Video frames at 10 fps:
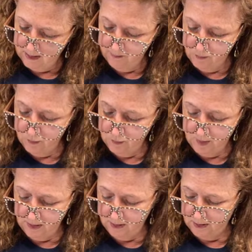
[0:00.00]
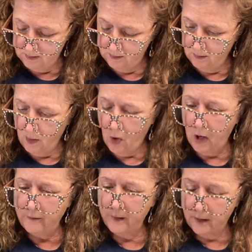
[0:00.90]
I'm really just
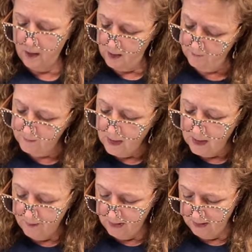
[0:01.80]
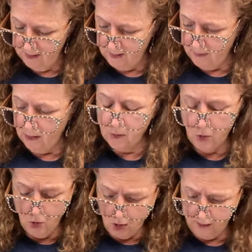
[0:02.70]
off the cuff, picking them
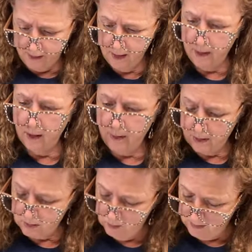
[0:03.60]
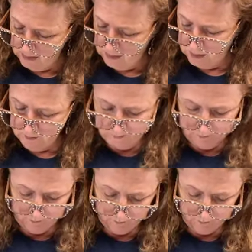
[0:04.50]
out, not thinking about it too much.